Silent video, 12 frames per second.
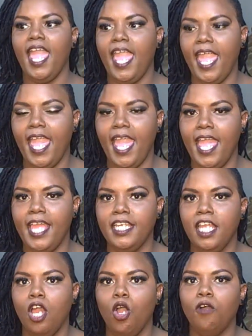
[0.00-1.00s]

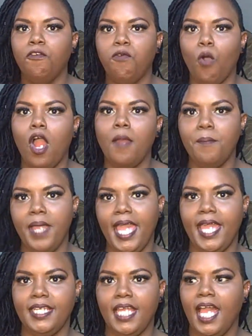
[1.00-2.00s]
and 4
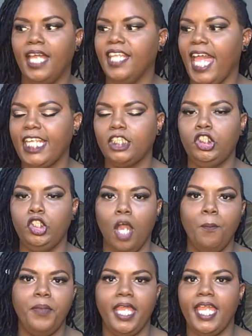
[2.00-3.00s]
men like
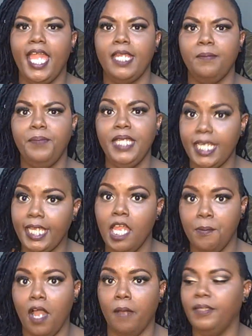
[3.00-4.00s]
jumping and beating
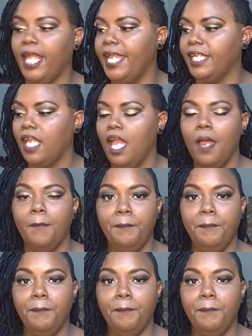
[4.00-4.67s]
him up, like